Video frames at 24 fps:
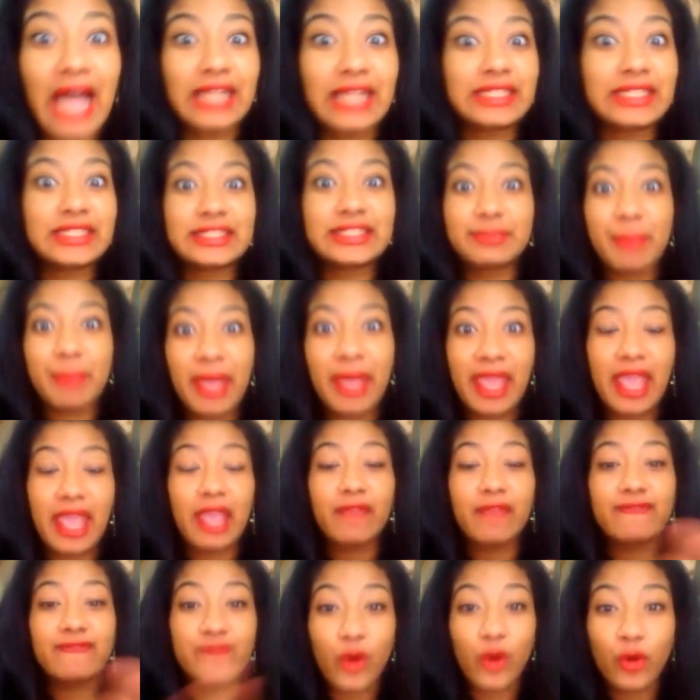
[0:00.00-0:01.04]
I just
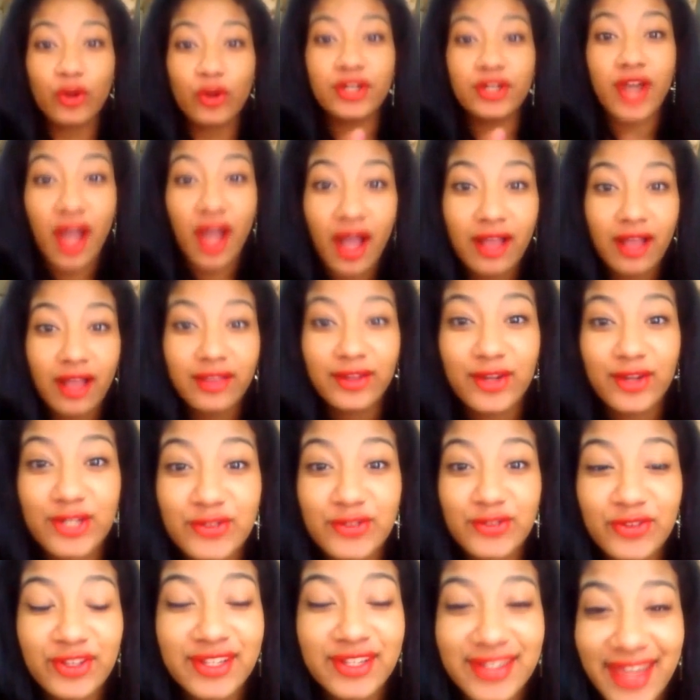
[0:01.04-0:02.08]
paid four dollars
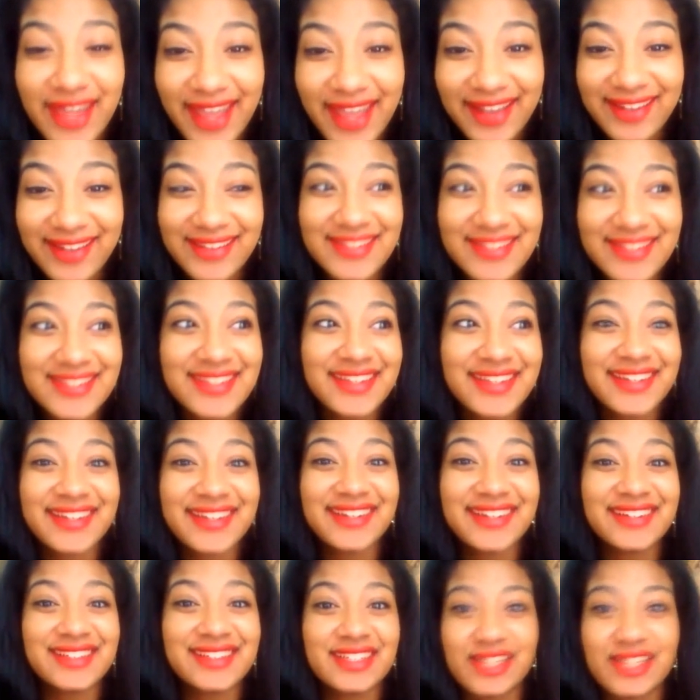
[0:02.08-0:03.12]
for the Dago
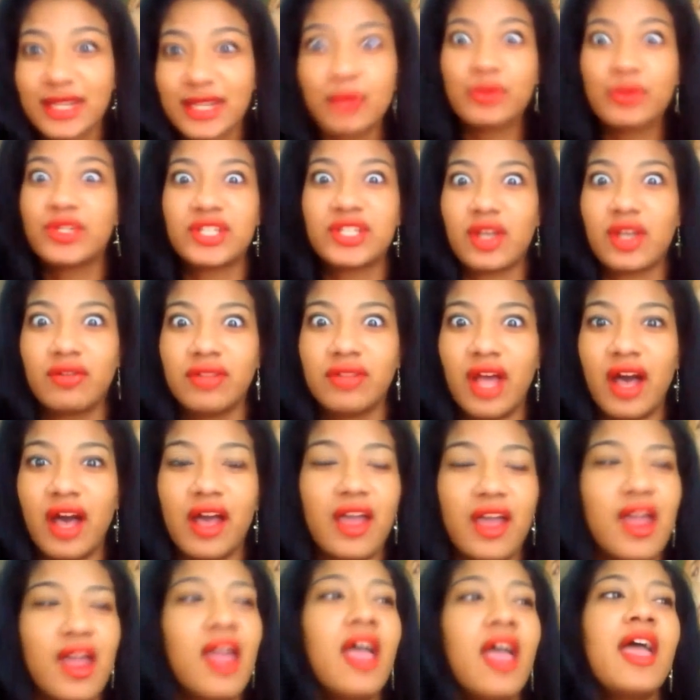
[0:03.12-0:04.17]
stickers and it was just
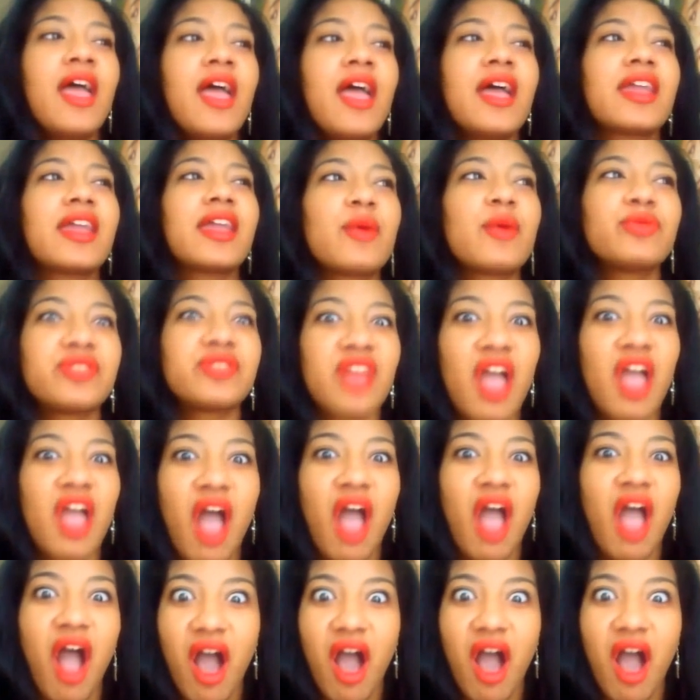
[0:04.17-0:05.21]
online. And I was like,
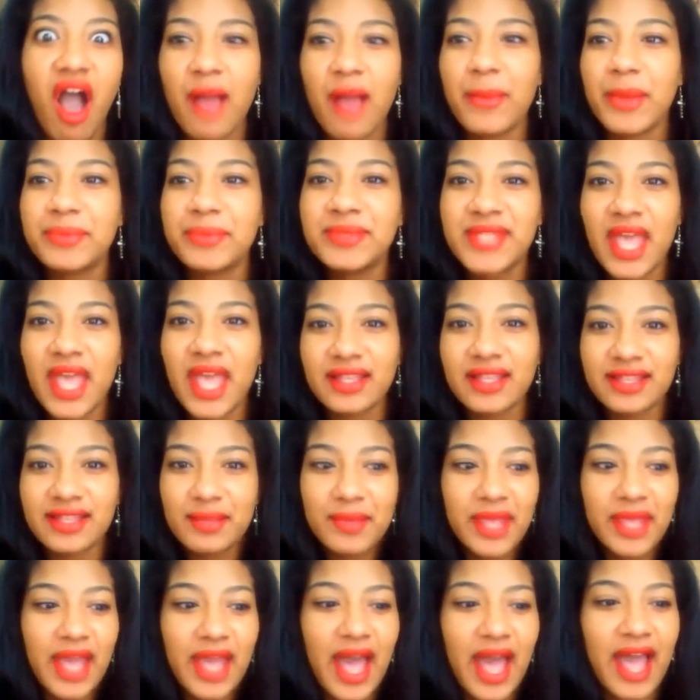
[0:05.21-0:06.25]
uh, I'm upset because I
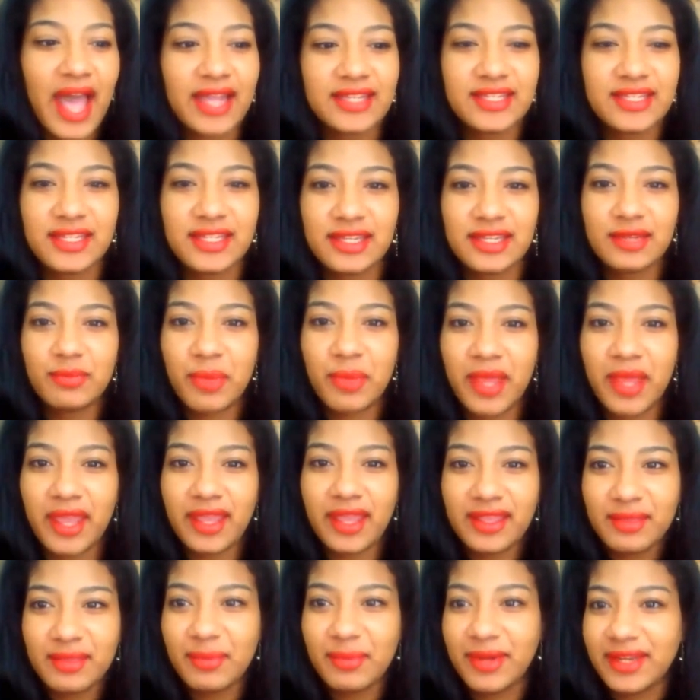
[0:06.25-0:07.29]
mean, I did
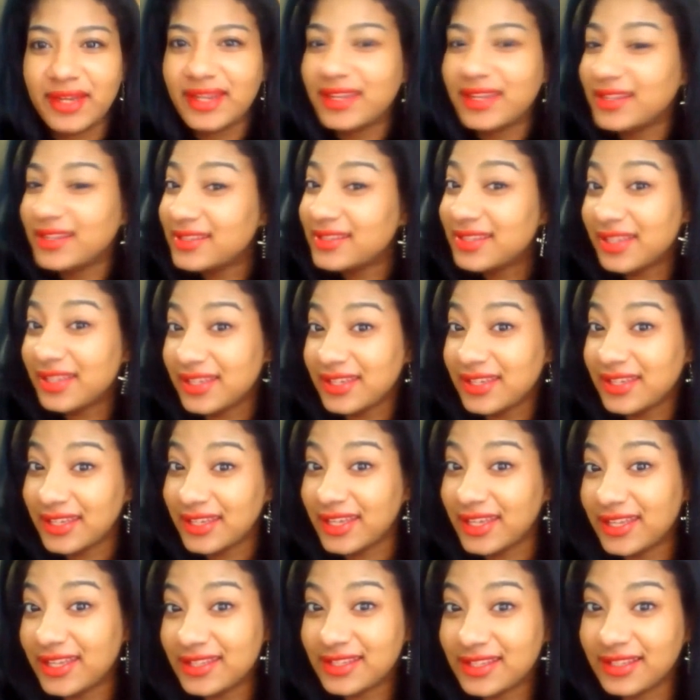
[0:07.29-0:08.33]
pay the money to
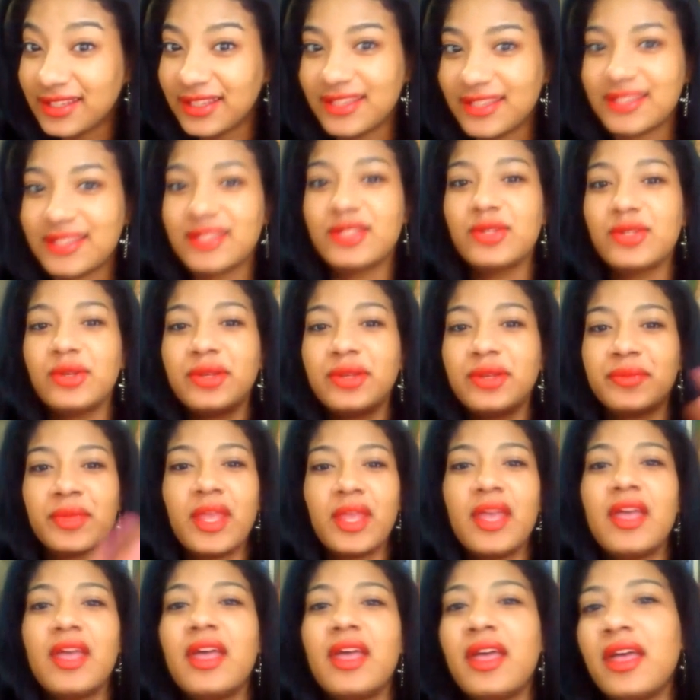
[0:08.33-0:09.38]
get to listen to it.
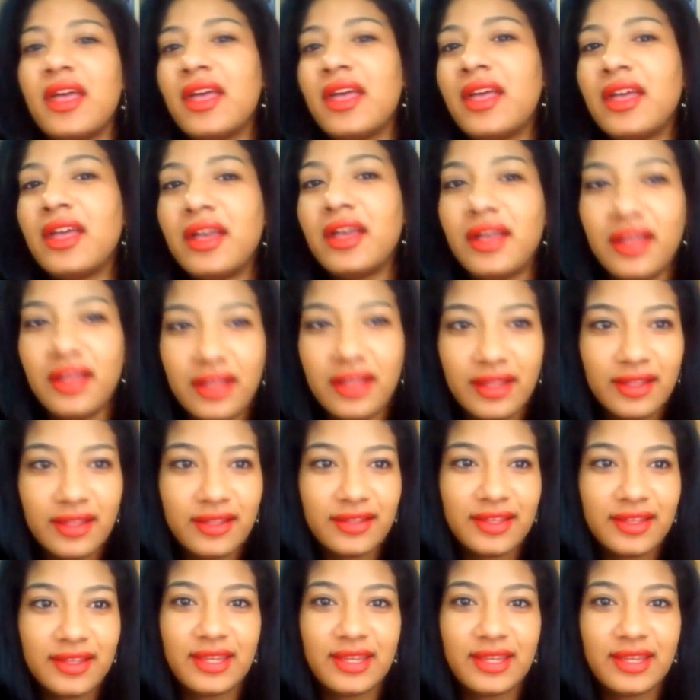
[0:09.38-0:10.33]
Oh,